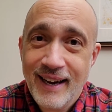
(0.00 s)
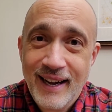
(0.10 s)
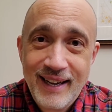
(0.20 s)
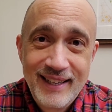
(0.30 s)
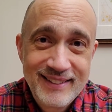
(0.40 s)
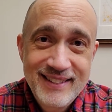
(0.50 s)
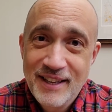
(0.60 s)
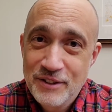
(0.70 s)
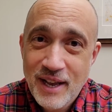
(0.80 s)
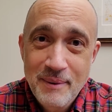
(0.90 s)
Uh, it
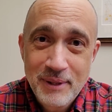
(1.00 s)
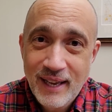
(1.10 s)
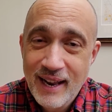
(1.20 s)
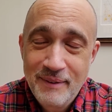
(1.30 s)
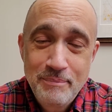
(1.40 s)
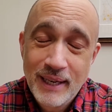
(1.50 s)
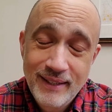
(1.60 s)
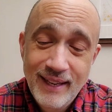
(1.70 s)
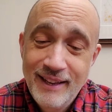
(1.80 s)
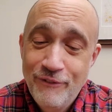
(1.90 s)
sounds complicated,
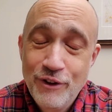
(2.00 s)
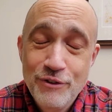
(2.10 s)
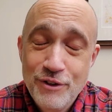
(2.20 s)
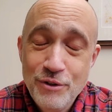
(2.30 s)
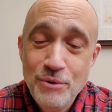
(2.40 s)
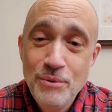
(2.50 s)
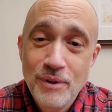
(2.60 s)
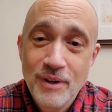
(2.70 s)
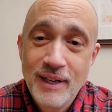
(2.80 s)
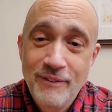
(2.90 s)
but if you do,
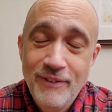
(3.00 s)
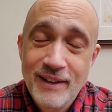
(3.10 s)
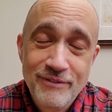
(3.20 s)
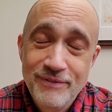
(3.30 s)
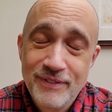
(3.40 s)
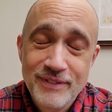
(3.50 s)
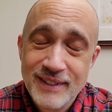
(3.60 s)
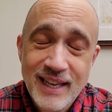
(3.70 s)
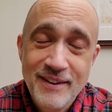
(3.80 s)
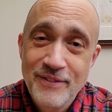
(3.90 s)
if, if
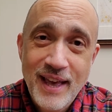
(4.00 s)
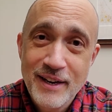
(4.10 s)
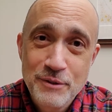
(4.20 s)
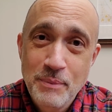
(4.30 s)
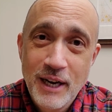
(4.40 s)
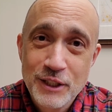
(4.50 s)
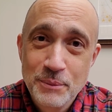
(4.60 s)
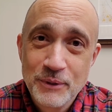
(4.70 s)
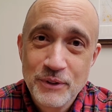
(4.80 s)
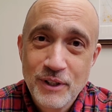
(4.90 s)
none of that is
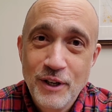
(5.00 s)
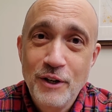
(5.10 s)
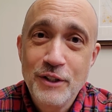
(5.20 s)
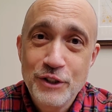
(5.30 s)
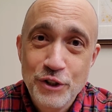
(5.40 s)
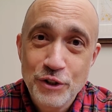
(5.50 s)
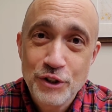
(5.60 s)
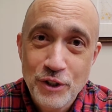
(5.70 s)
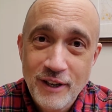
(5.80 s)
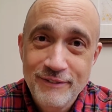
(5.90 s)
possible, call the
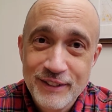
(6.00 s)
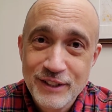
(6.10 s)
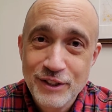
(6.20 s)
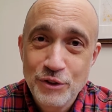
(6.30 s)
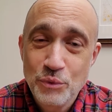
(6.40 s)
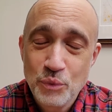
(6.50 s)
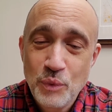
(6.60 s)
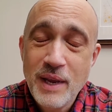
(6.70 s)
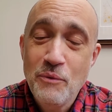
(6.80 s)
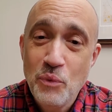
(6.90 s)
church office.
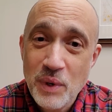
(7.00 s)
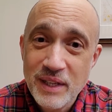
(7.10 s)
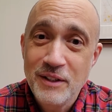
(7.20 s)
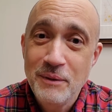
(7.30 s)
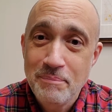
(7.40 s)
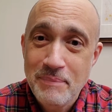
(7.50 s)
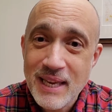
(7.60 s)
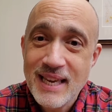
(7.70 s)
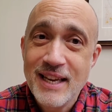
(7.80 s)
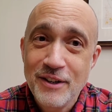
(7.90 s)
We will
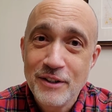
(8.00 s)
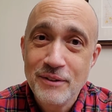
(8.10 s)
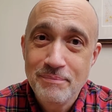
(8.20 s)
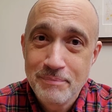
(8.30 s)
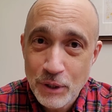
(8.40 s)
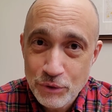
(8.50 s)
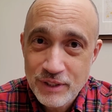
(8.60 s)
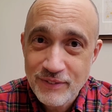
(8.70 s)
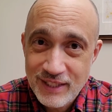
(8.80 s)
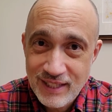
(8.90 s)
be here
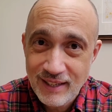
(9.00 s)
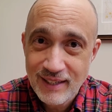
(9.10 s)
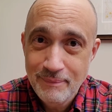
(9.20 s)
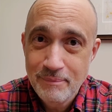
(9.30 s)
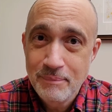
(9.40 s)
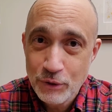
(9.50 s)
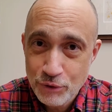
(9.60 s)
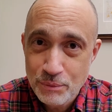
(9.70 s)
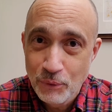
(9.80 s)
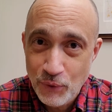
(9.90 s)
most of the time,
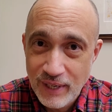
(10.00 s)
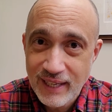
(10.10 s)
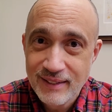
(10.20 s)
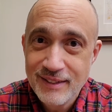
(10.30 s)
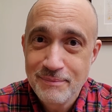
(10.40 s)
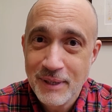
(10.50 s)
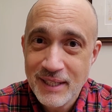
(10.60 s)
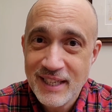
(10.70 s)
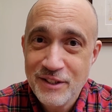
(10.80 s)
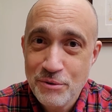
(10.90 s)
most mornings,
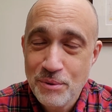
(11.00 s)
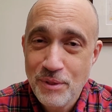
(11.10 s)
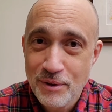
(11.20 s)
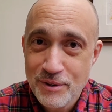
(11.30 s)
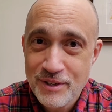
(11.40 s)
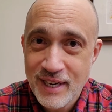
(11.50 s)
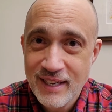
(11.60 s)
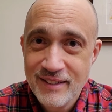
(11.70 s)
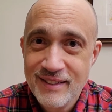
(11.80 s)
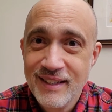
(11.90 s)
Mondays through
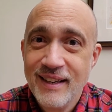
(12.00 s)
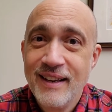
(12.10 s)
Thursdays,